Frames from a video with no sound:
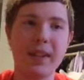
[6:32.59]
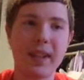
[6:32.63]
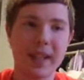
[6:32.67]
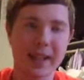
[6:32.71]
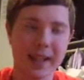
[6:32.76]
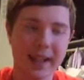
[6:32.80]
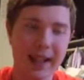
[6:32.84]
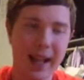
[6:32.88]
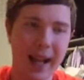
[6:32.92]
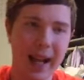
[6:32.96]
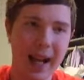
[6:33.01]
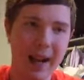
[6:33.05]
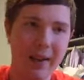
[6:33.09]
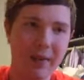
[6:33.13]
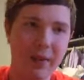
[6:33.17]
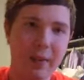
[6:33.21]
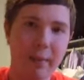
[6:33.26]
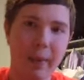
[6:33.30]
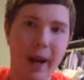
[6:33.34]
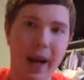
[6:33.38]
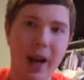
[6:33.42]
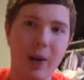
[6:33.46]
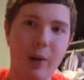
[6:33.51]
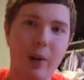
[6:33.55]
doesn't have the
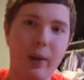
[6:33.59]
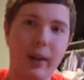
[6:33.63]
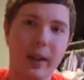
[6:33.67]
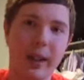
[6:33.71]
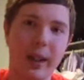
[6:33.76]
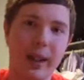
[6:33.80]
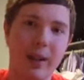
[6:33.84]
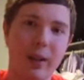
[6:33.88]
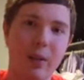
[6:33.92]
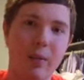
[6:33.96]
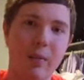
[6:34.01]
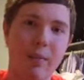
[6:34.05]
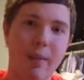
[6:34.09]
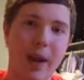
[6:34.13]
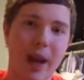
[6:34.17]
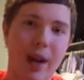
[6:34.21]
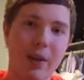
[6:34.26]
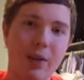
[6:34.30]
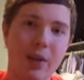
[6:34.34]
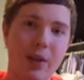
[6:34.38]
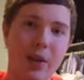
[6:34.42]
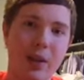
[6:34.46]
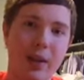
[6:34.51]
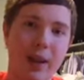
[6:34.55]
power to kill
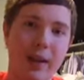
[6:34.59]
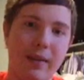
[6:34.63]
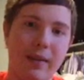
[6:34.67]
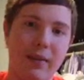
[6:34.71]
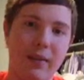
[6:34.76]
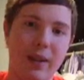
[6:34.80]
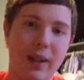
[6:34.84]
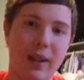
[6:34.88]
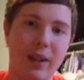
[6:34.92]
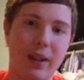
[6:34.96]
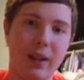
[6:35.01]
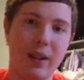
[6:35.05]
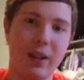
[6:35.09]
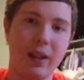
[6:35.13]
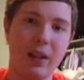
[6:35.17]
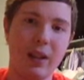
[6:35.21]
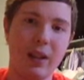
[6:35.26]
Bowser. I feel